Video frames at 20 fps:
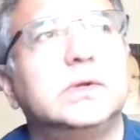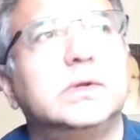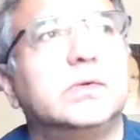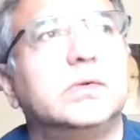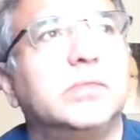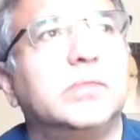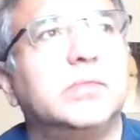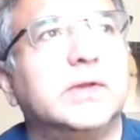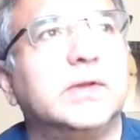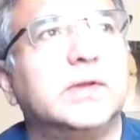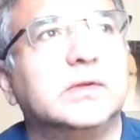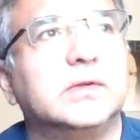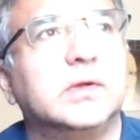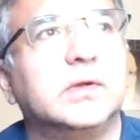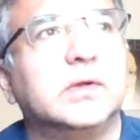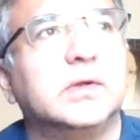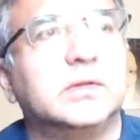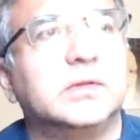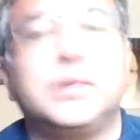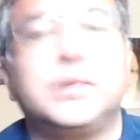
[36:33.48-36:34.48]
but as
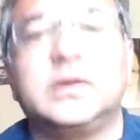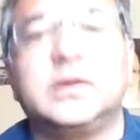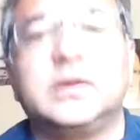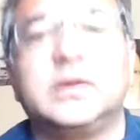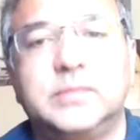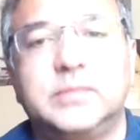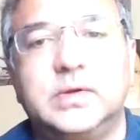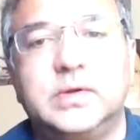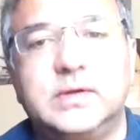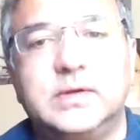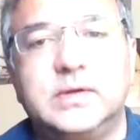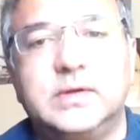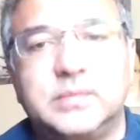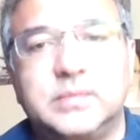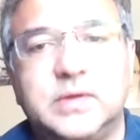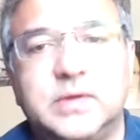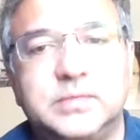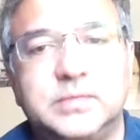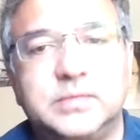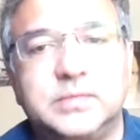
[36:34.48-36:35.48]
a possibility. It's a
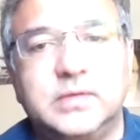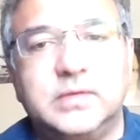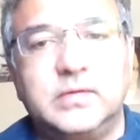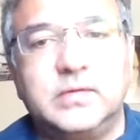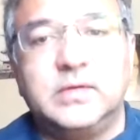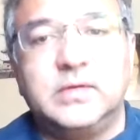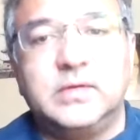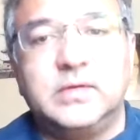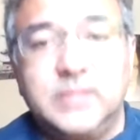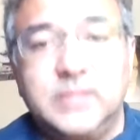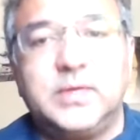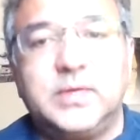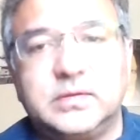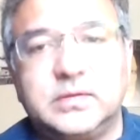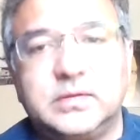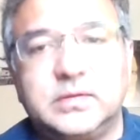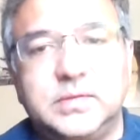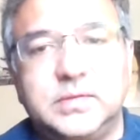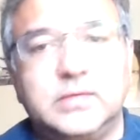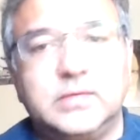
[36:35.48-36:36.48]
possibility of
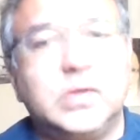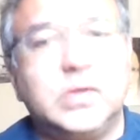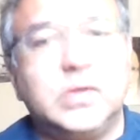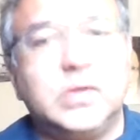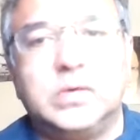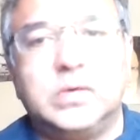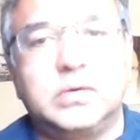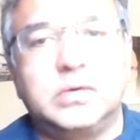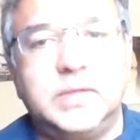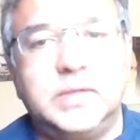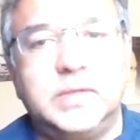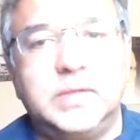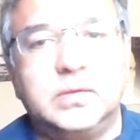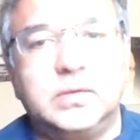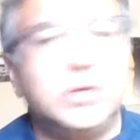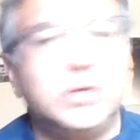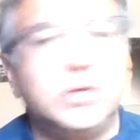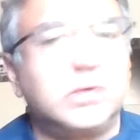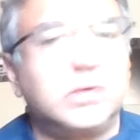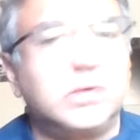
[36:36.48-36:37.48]
impossibility, no longer
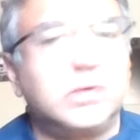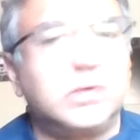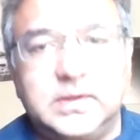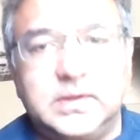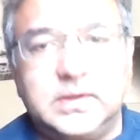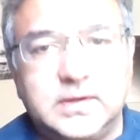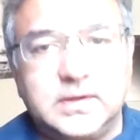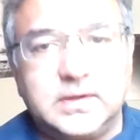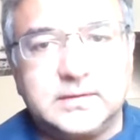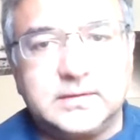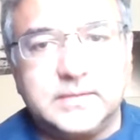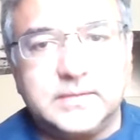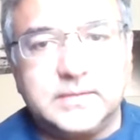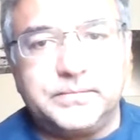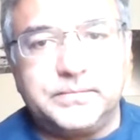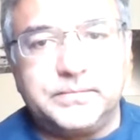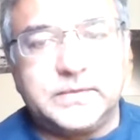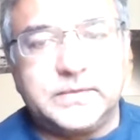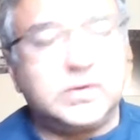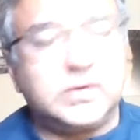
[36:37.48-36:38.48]
being Dasein.
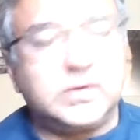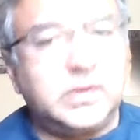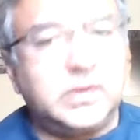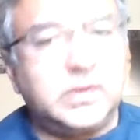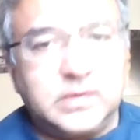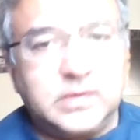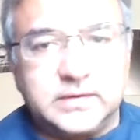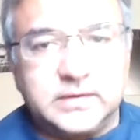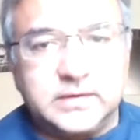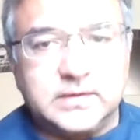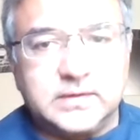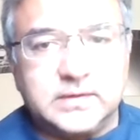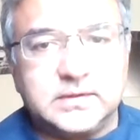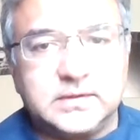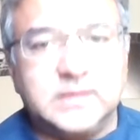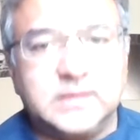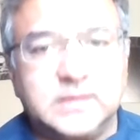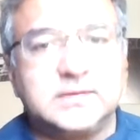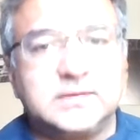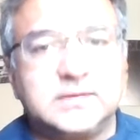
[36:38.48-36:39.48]
As long as
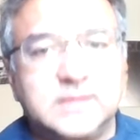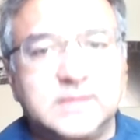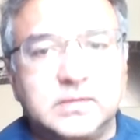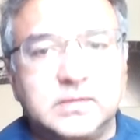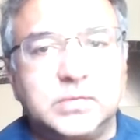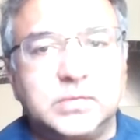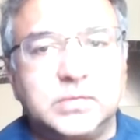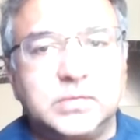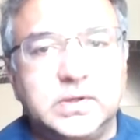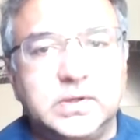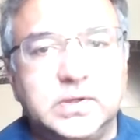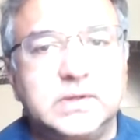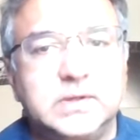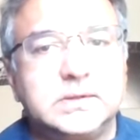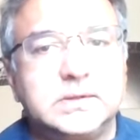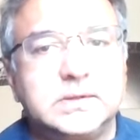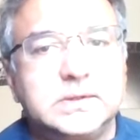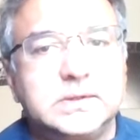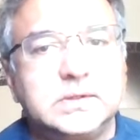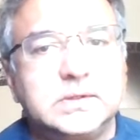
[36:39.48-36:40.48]
Dasein is, it's incomplete.
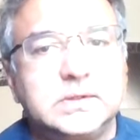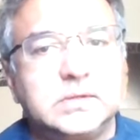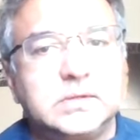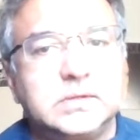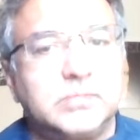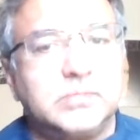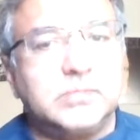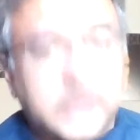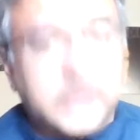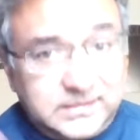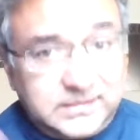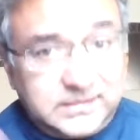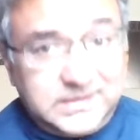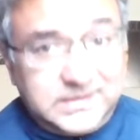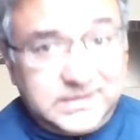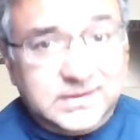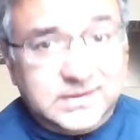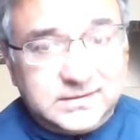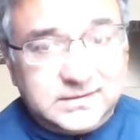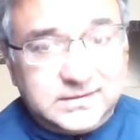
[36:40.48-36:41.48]
But as it
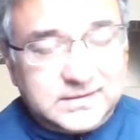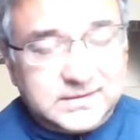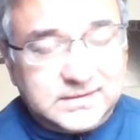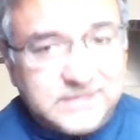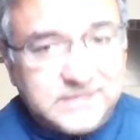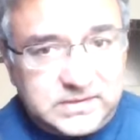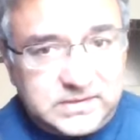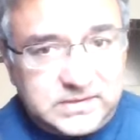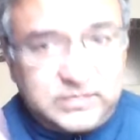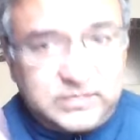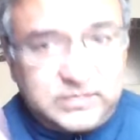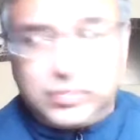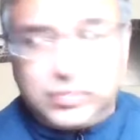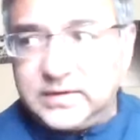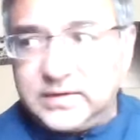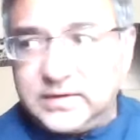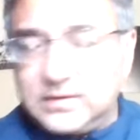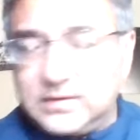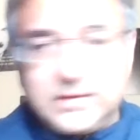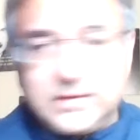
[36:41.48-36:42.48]
is, it's not just
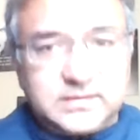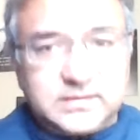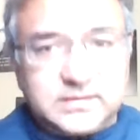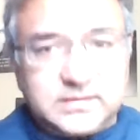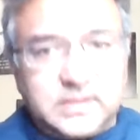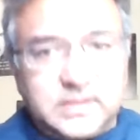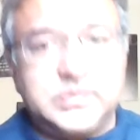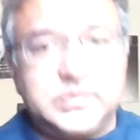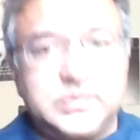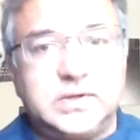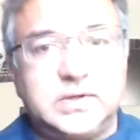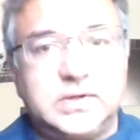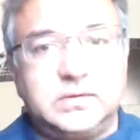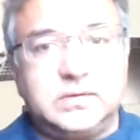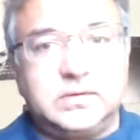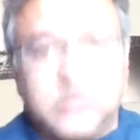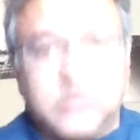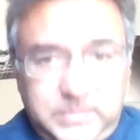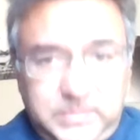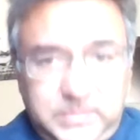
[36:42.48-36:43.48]
present like this object,
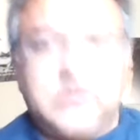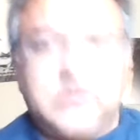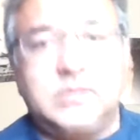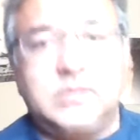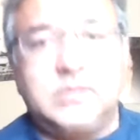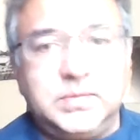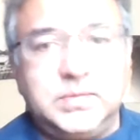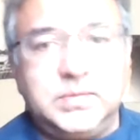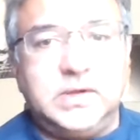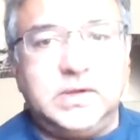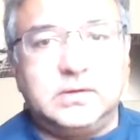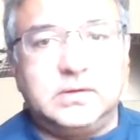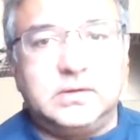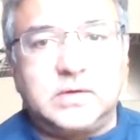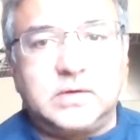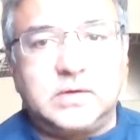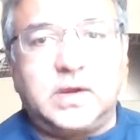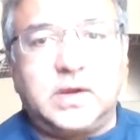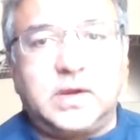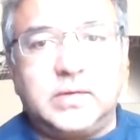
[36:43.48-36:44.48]
or me, the human being,
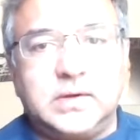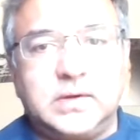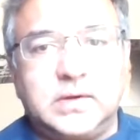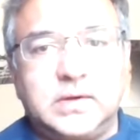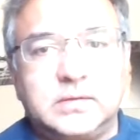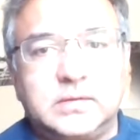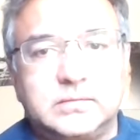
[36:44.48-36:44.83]
talking right now.